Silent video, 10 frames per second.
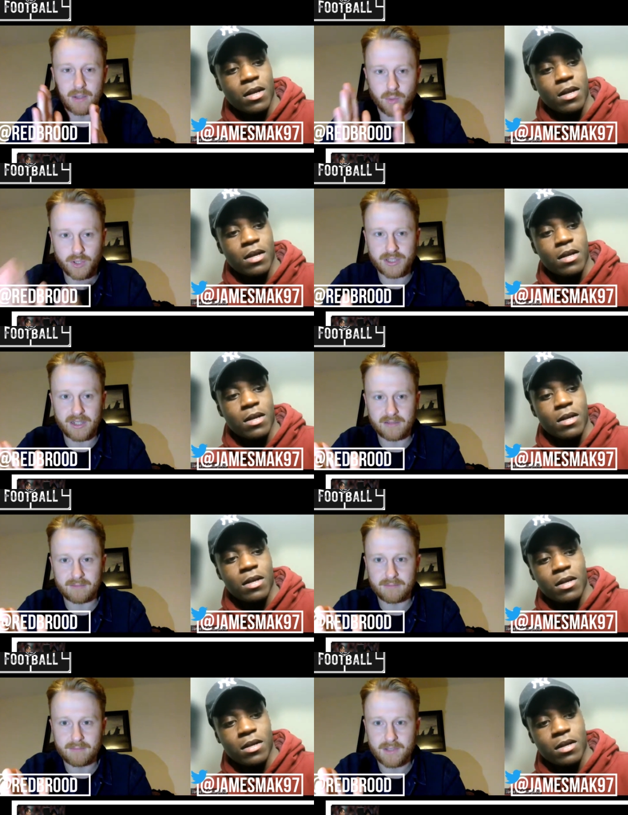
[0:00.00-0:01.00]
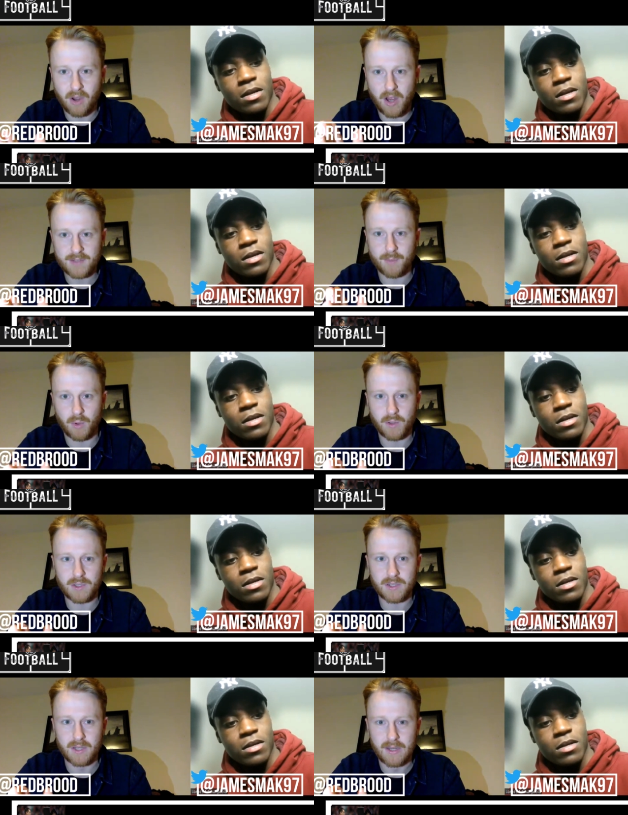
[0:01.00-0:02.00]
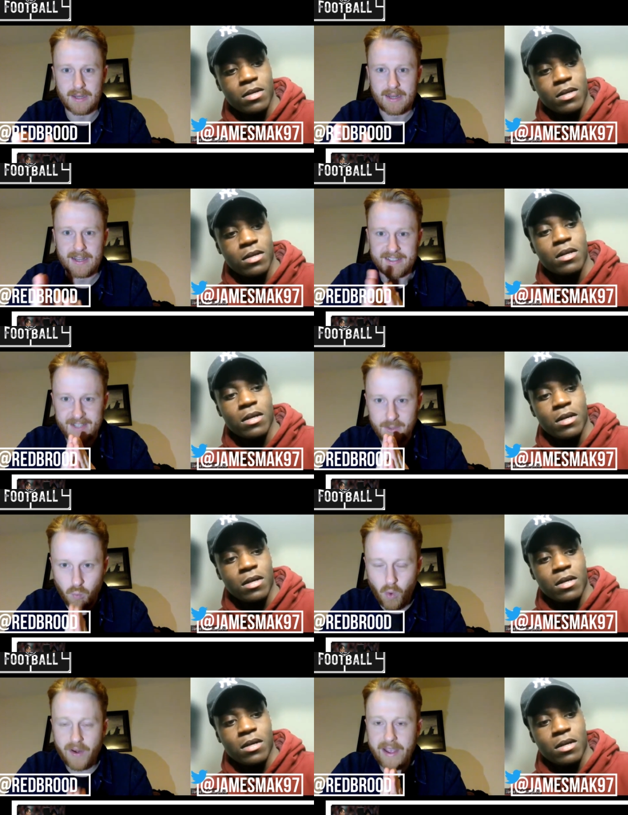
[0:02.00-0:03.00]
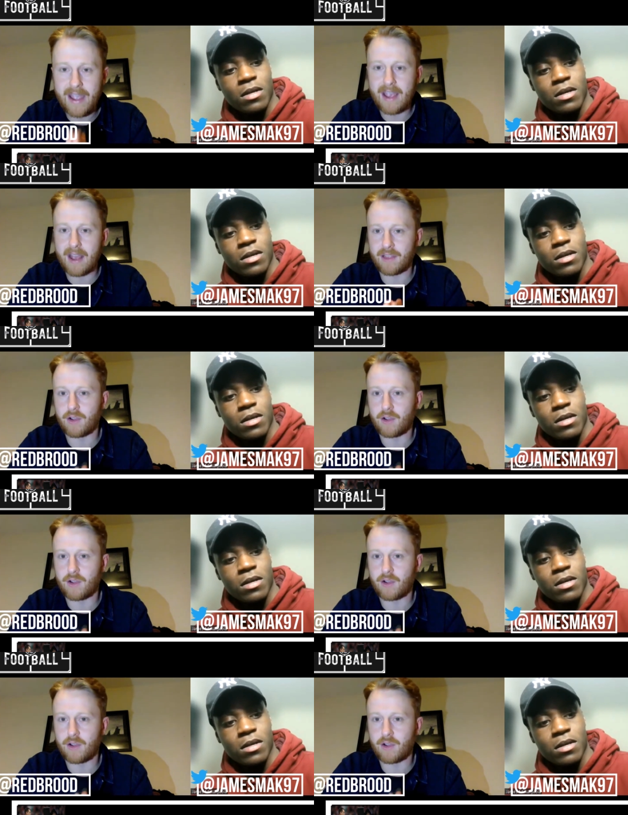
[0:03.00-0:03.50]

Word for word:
Speaker 1: you're watching Sky Sports. Do you want to hear the